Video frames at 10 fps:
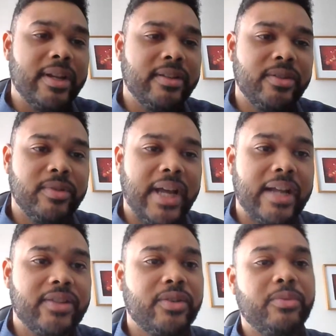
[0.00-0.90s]
to do
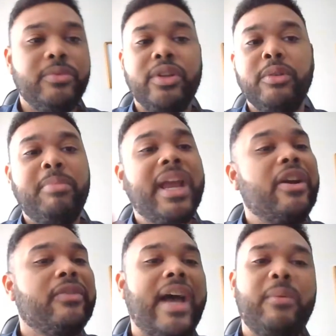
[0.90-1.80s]
that. So, you know, you
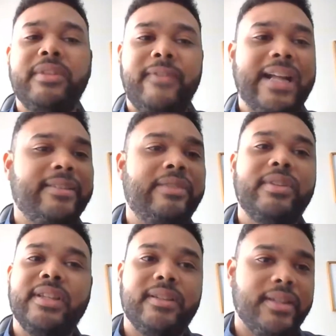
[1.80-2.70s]
pair that with the fact that
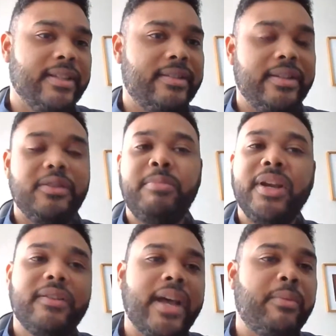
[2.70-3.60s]
everything is instant. You
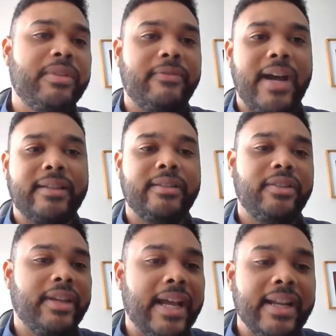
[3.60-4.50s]
pair that with the fact that
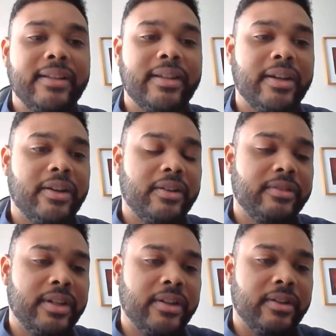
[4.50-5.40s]
they're getting
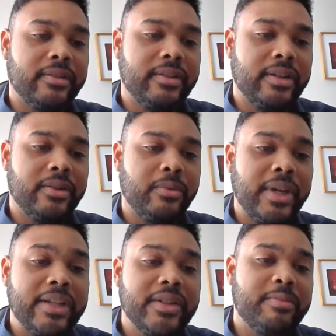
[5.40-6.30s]
their
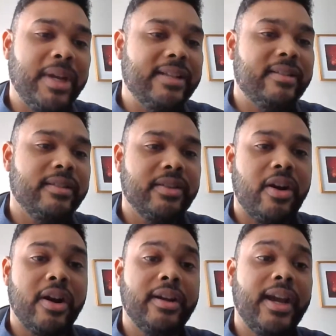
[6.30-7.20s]
wages paid to this
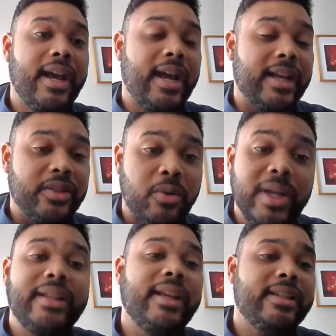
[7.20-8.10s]
card as
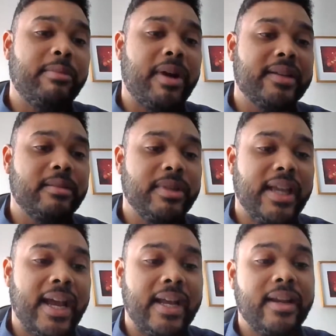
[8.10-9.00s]
quickly as they possibly
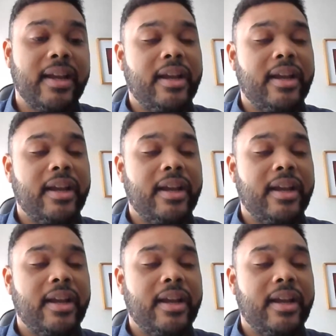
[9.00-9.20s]
can.